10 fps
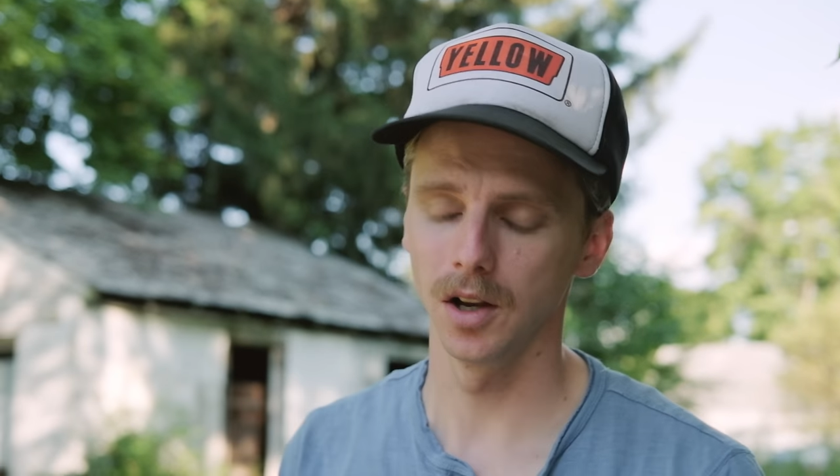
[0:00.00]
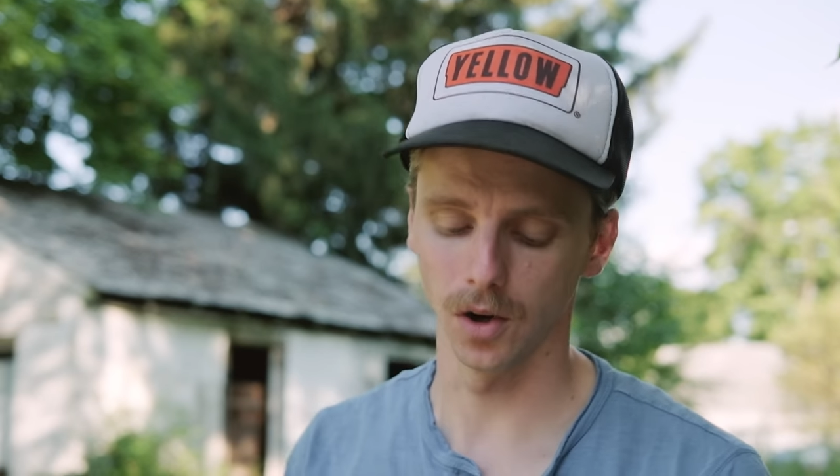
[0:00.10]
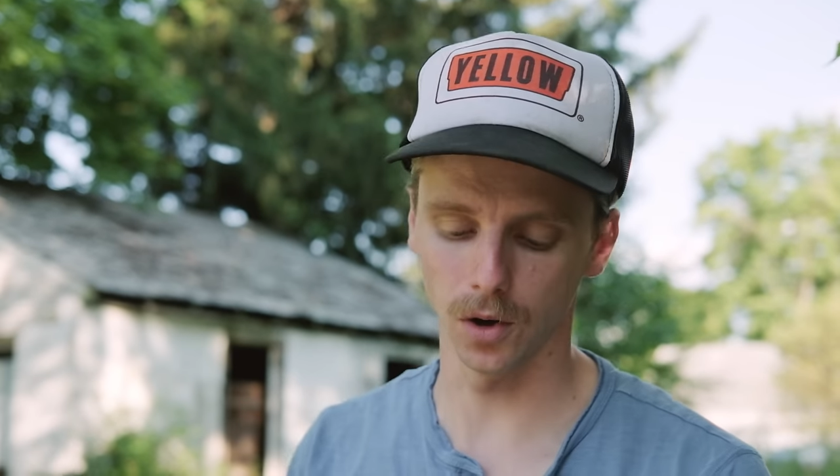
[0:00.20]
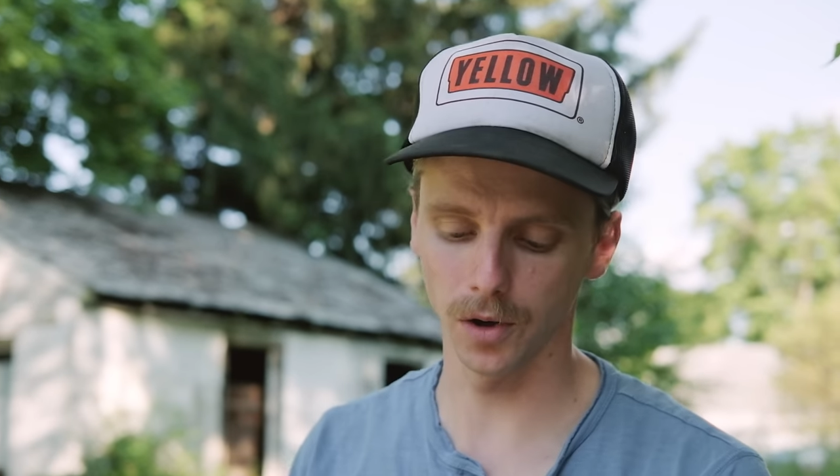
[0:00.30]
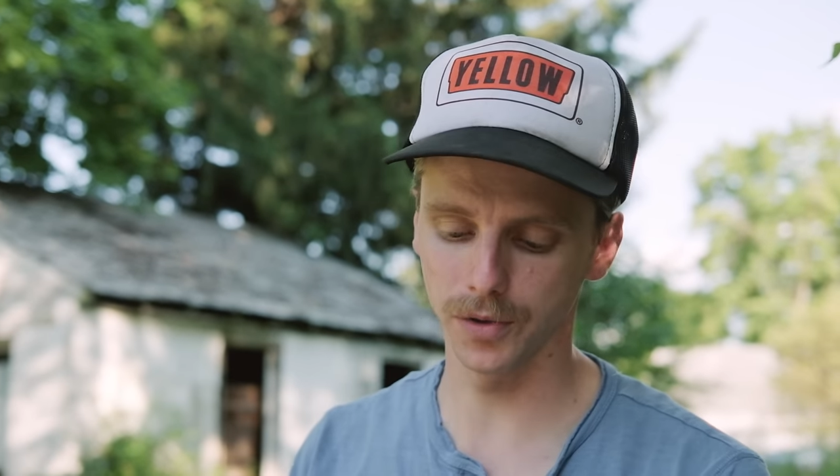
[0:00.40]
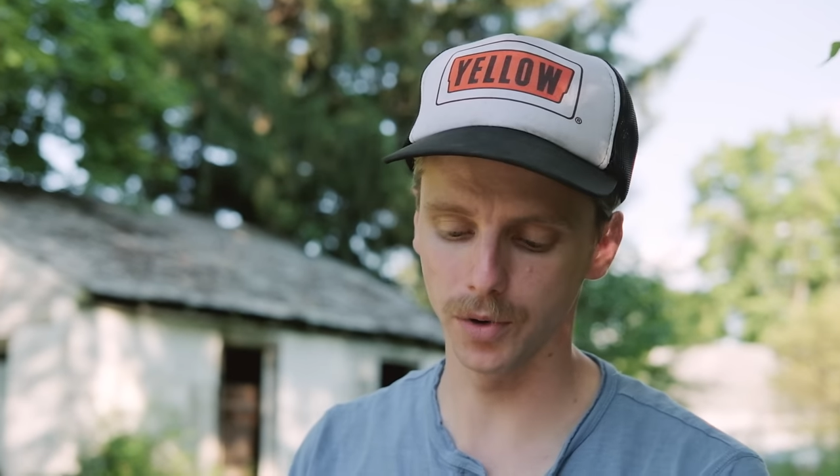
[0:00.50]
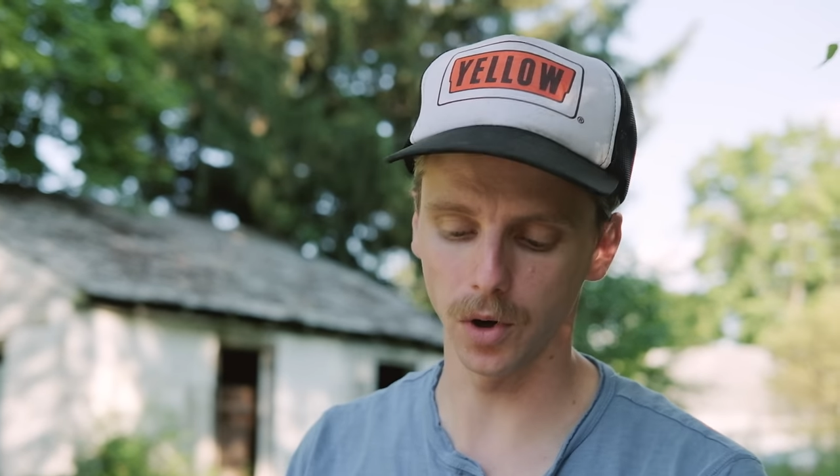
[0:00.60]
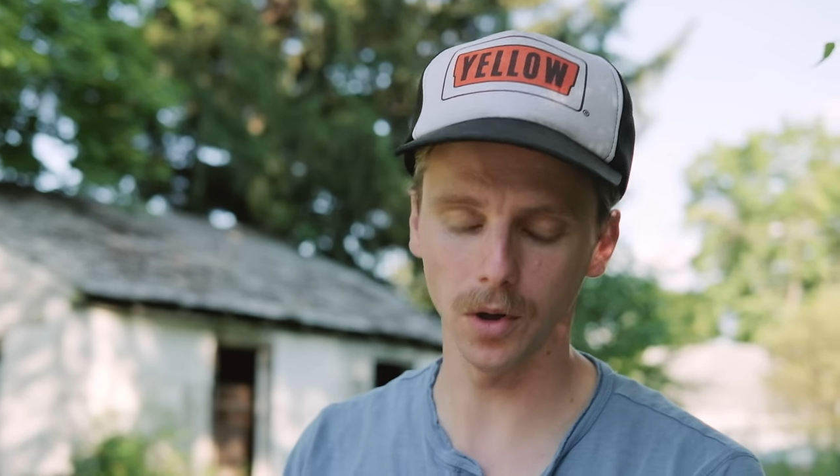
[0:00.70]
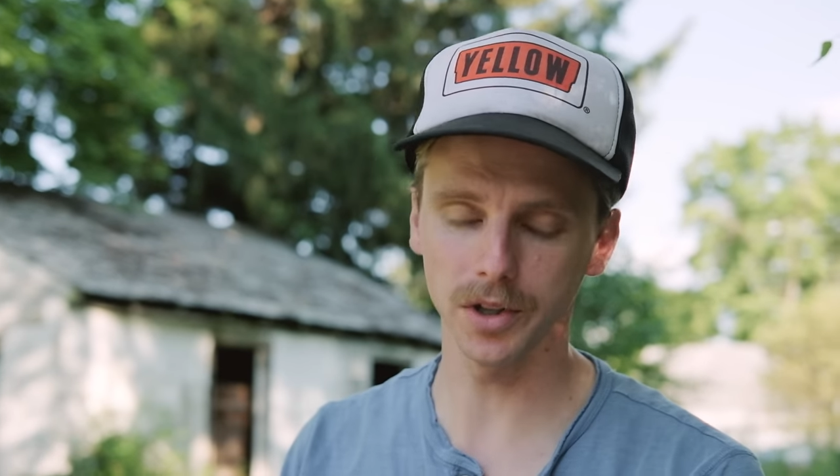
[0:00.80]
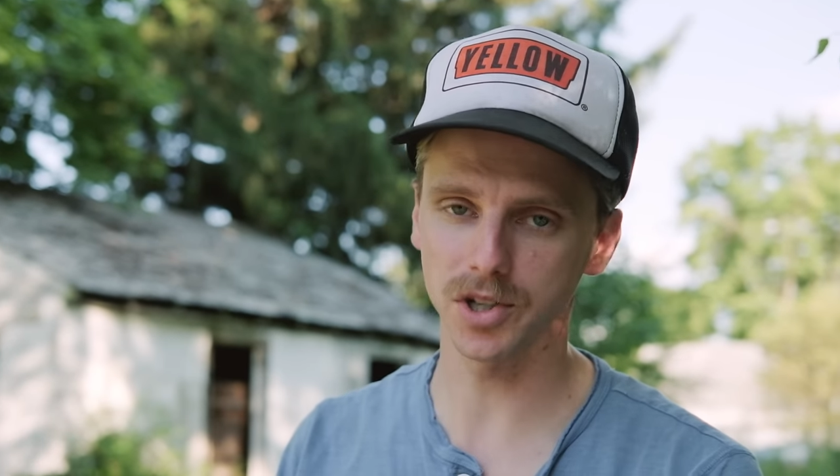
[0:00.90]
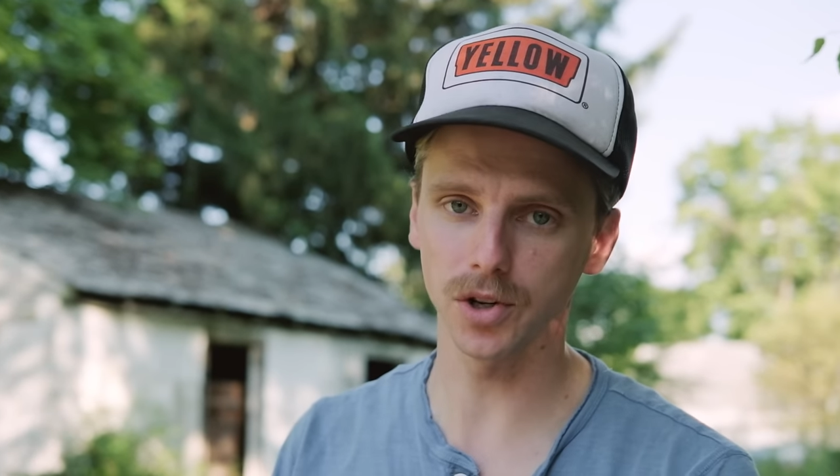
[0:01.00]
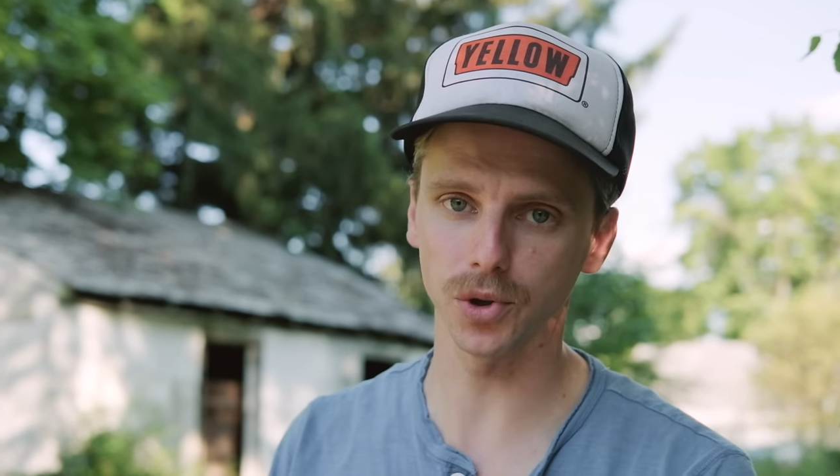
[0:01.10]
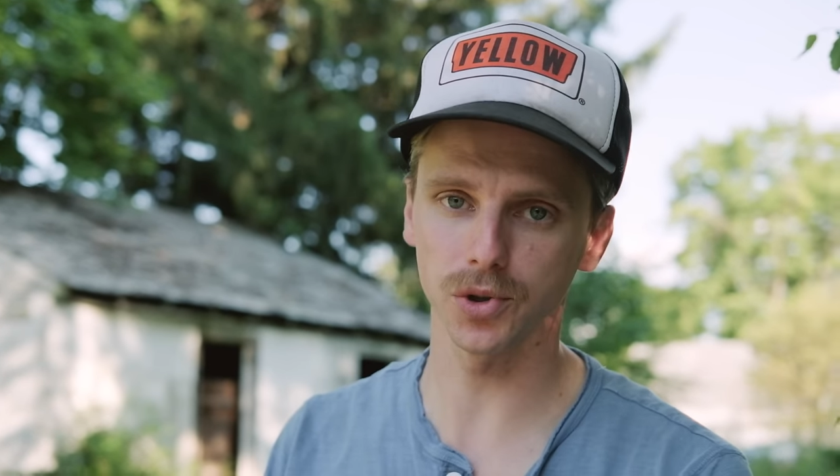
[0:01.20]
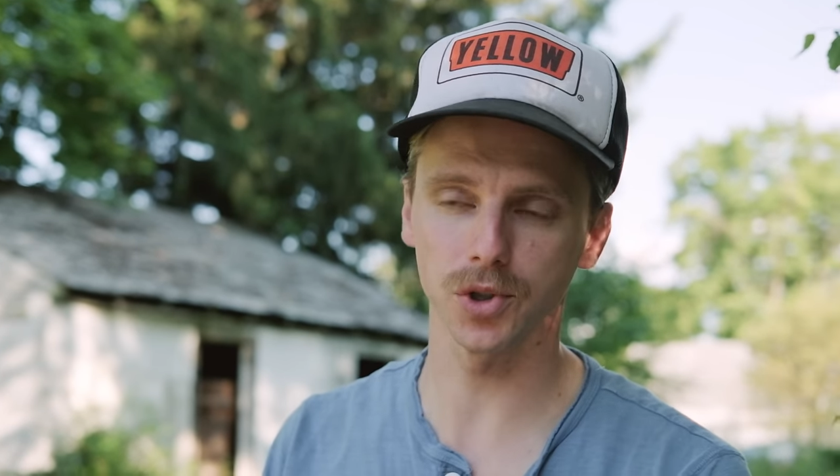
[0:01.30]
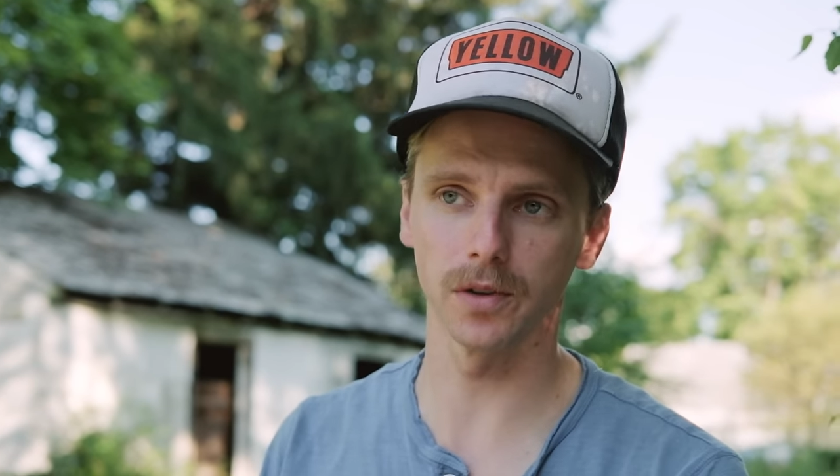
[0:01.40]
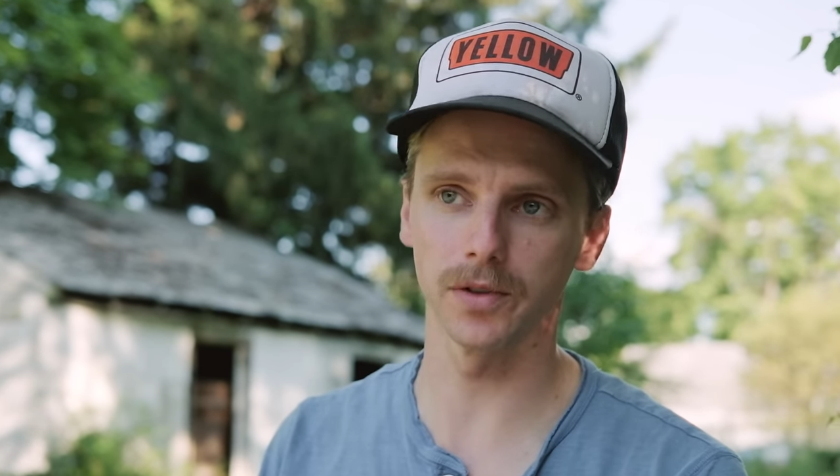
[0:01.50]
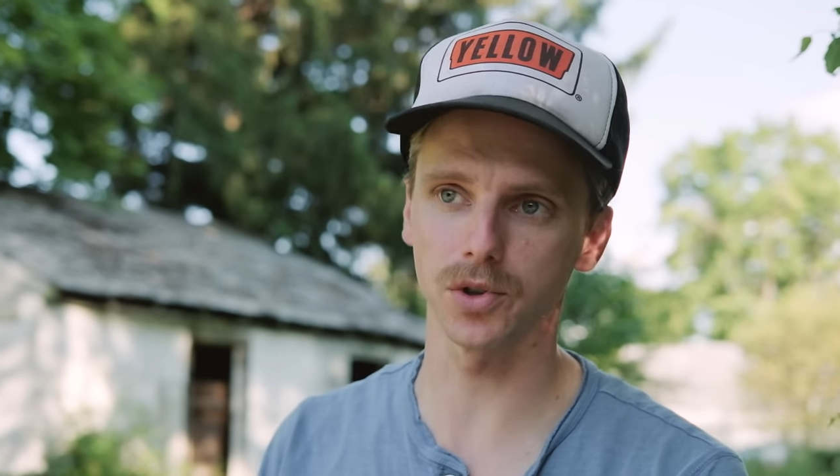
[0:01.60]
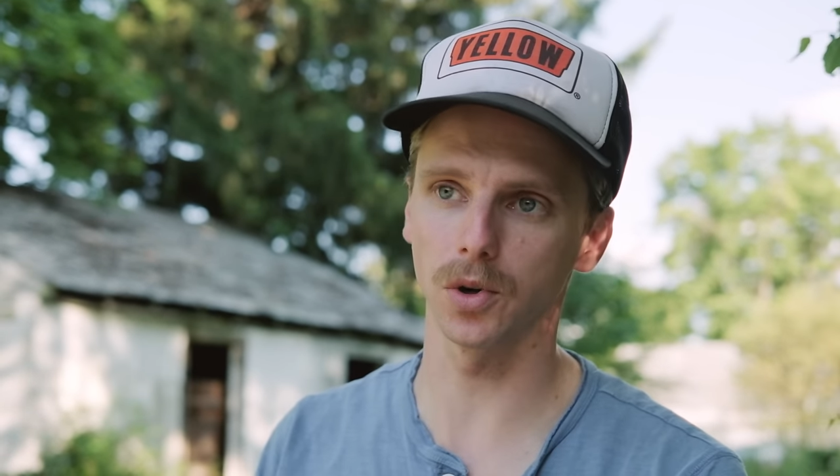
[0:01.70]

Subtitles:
All essential service,